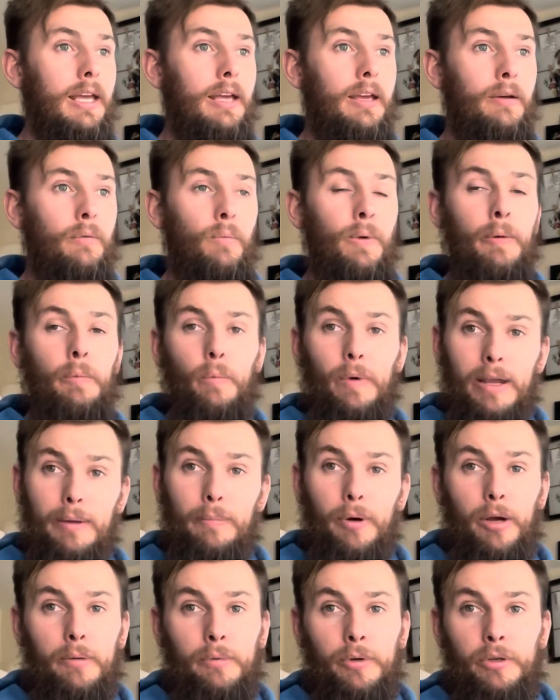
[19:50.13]
When we
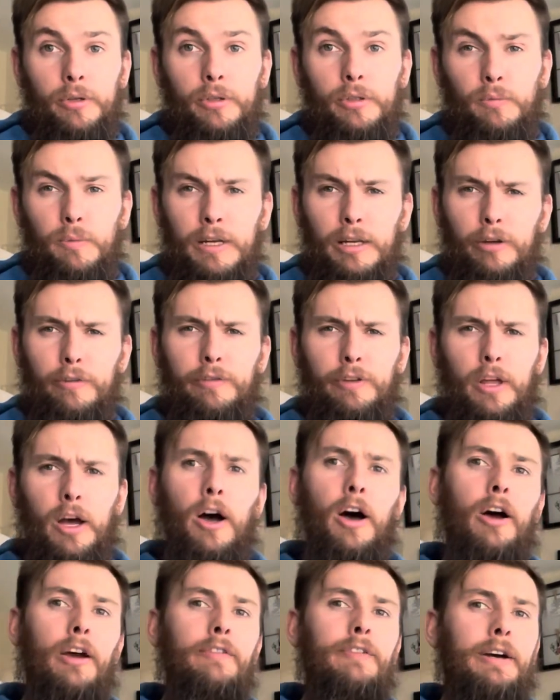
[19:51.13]
buy bundles, we look for the
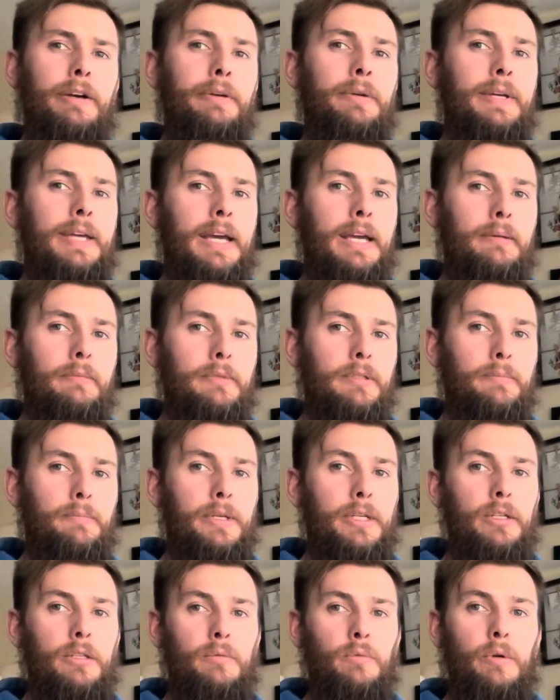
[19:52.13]
high value games,
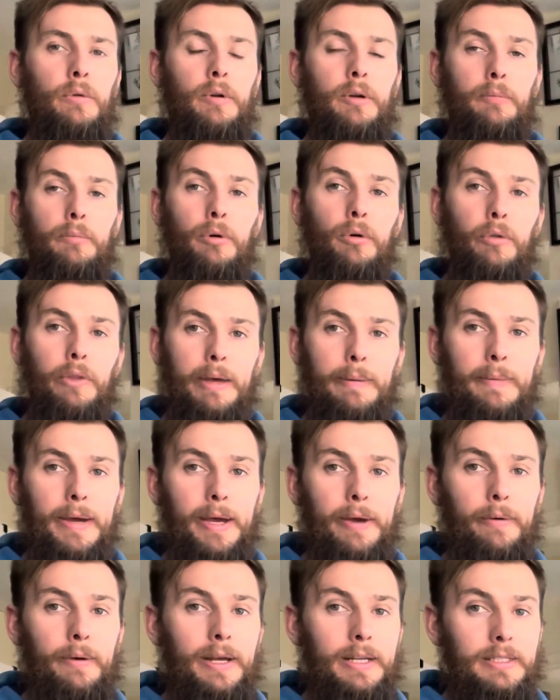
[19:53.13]
because we want to pull them
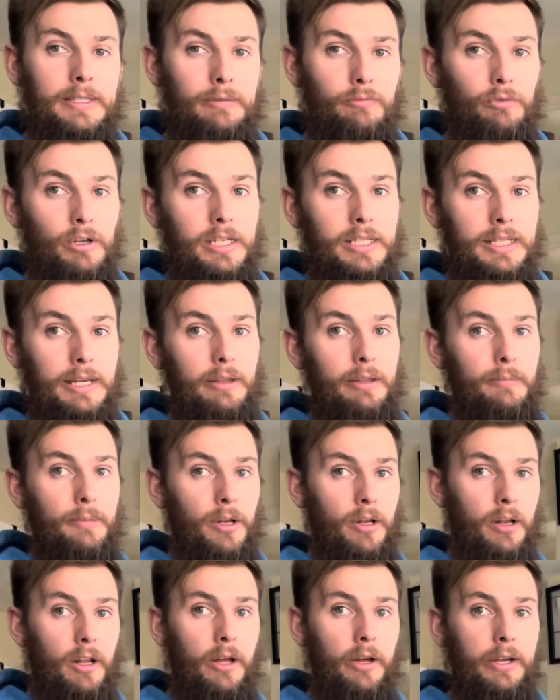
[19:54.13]
out and resell them
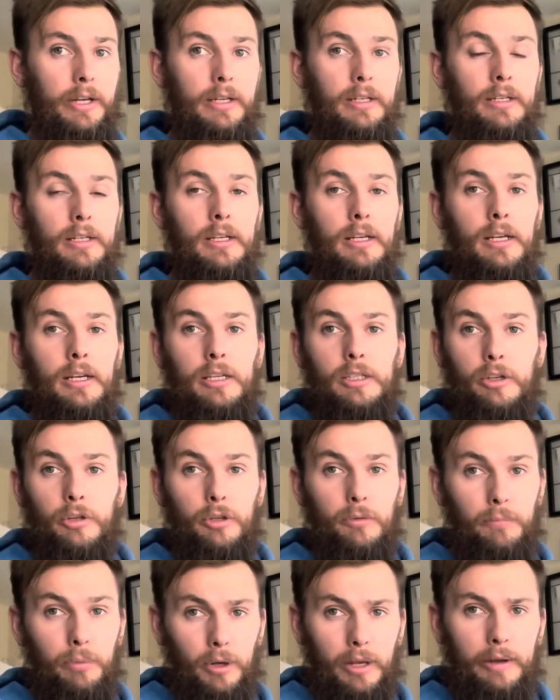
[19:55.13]
online. So you
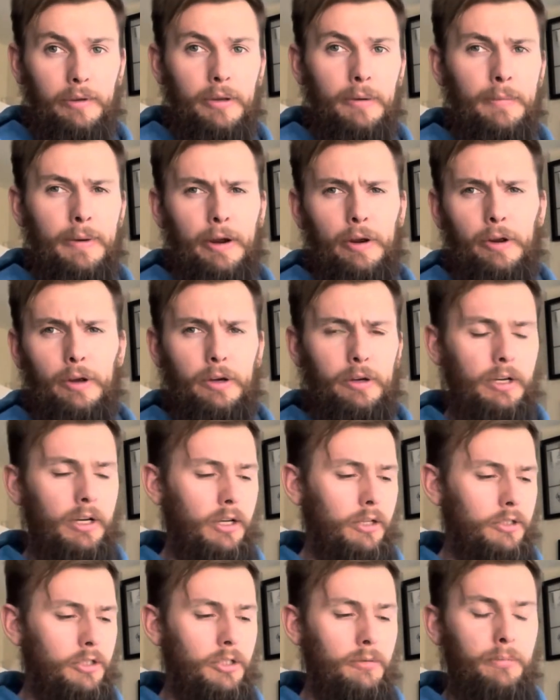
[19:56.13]
pull out your Mario
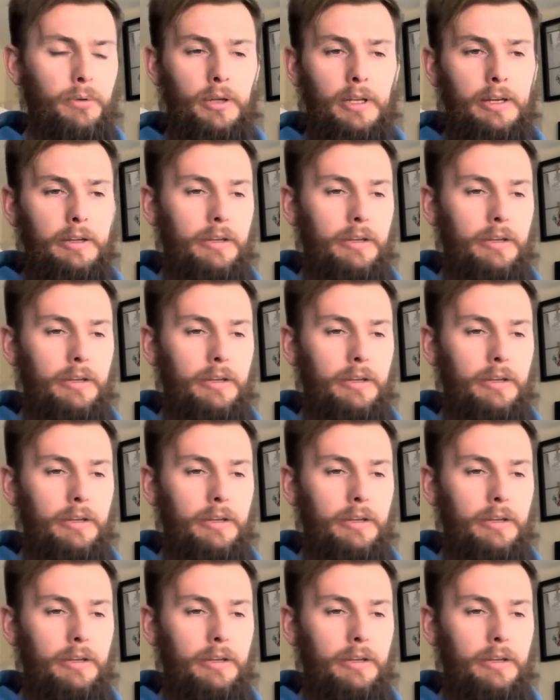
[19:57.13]
Karts, you pull out